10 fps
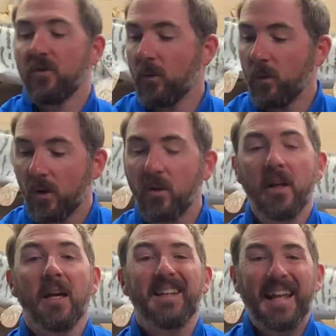So we're
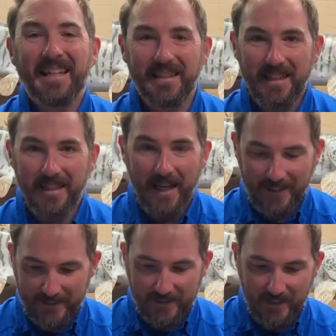only at
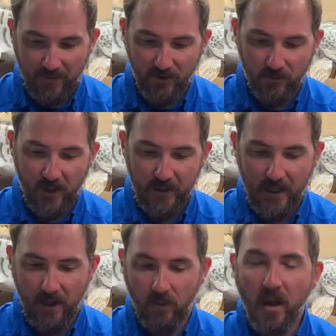1997 right
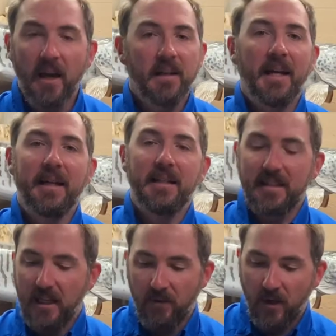now.
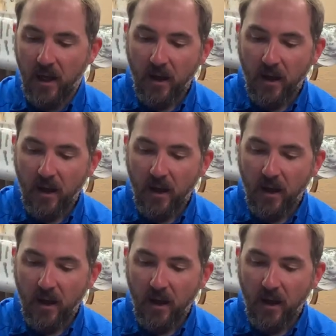97.